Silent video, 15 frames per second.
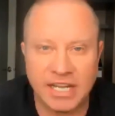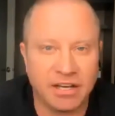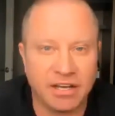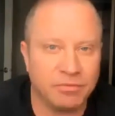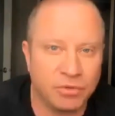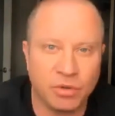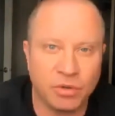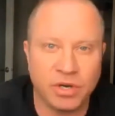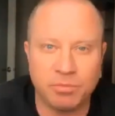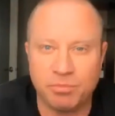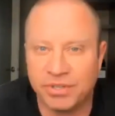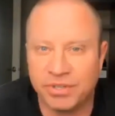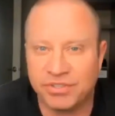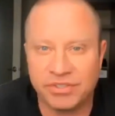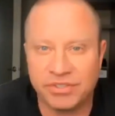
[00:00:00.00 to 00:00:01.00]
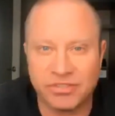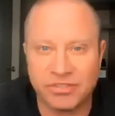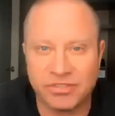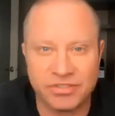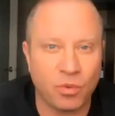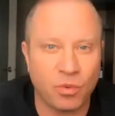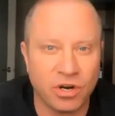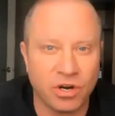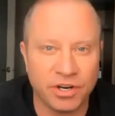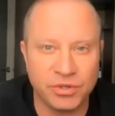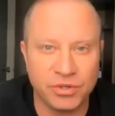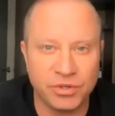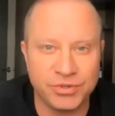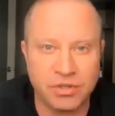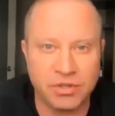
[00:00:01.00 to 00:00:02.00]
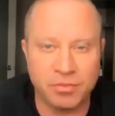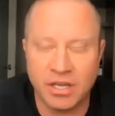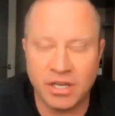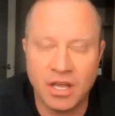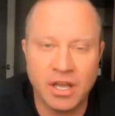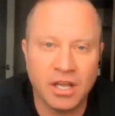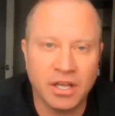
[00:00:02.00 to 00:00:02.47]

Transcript: you know what business is not where it used to be